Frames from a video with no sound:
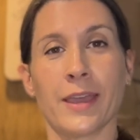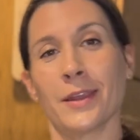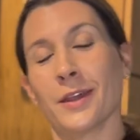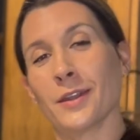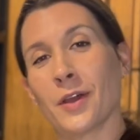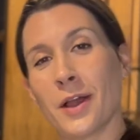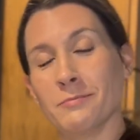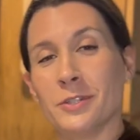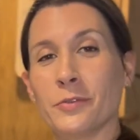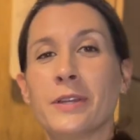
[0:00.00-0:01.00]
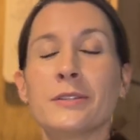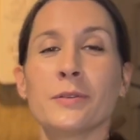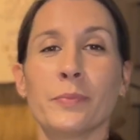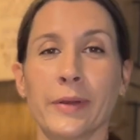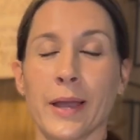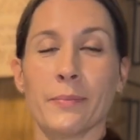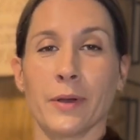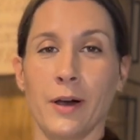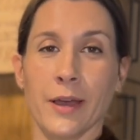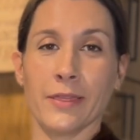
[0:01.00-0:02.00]
and I'm doing some prep
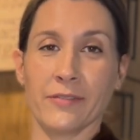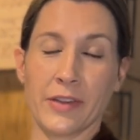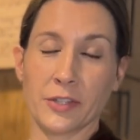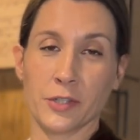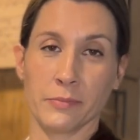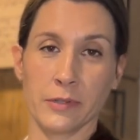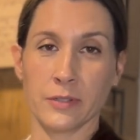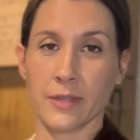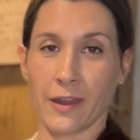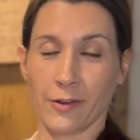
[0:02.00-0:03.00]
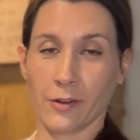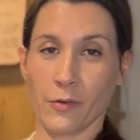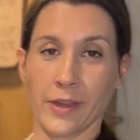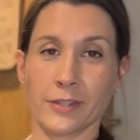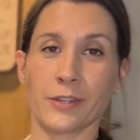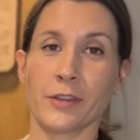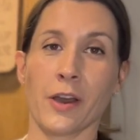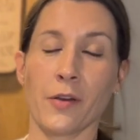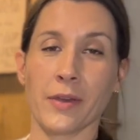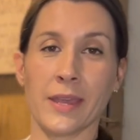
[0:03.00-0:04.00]
on the vegetables that are going to
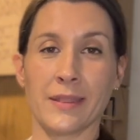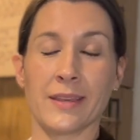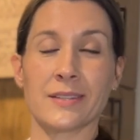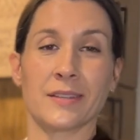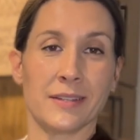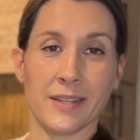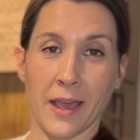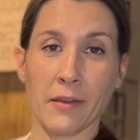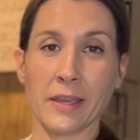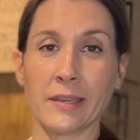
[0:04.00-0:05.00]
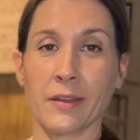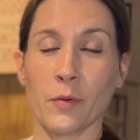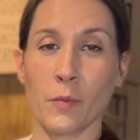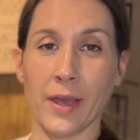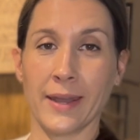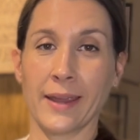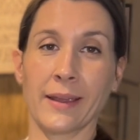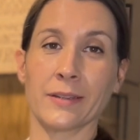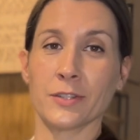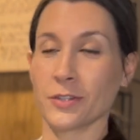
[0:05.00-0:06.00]
go in this Italian
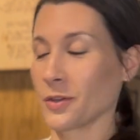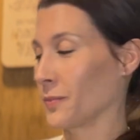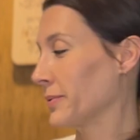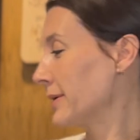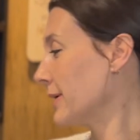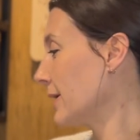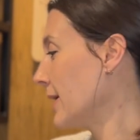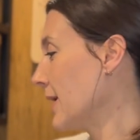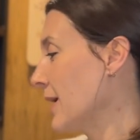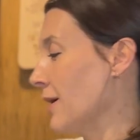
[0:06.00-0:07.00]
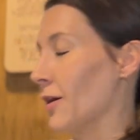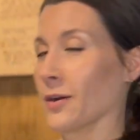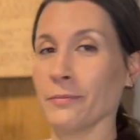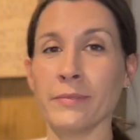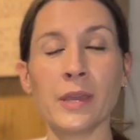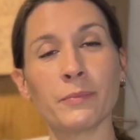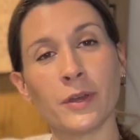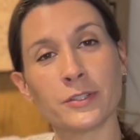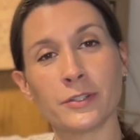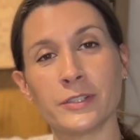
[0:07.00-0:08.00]
wedding soup. Our
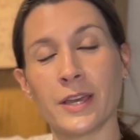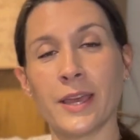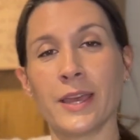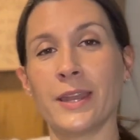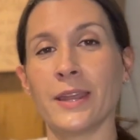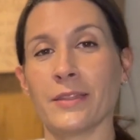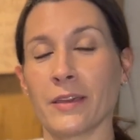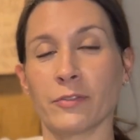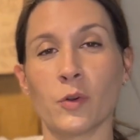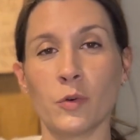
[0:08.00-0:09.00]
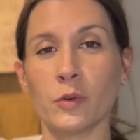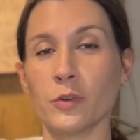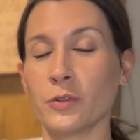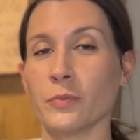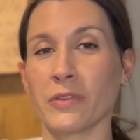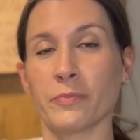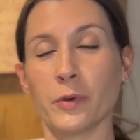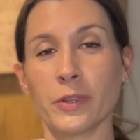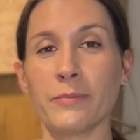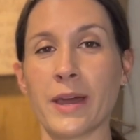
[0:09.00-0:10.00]
meatballs are done, they've cooled, we've
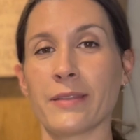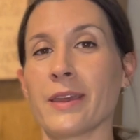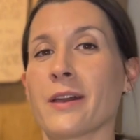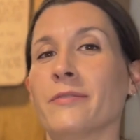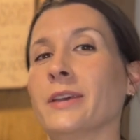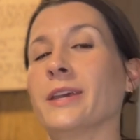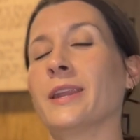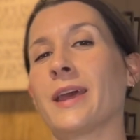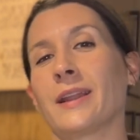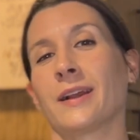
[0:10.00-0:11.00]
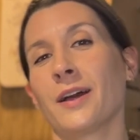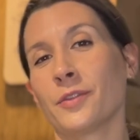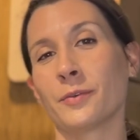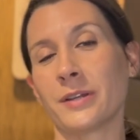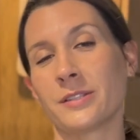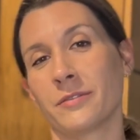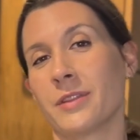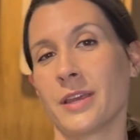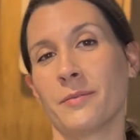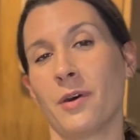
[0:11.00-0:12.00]
pulled them out of the oven and gotten the rest of
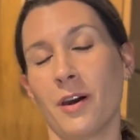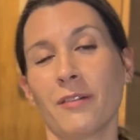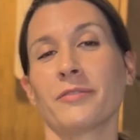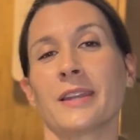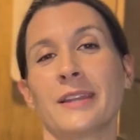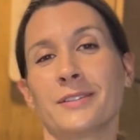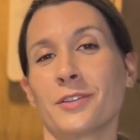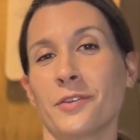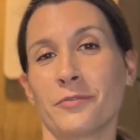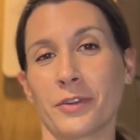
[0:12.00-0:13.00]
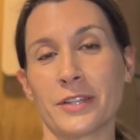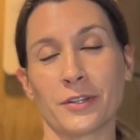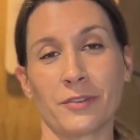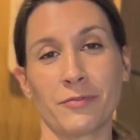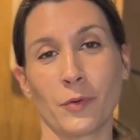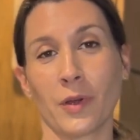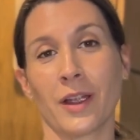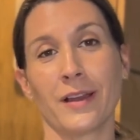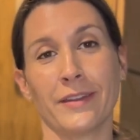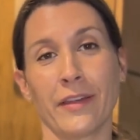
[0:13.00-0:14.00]
them off and into the freezer
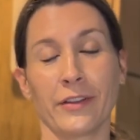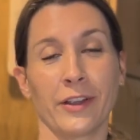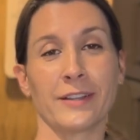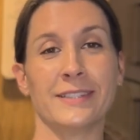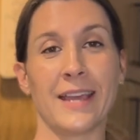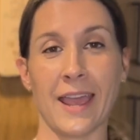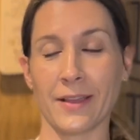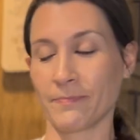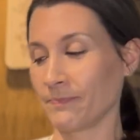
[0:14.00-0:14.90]
for another day.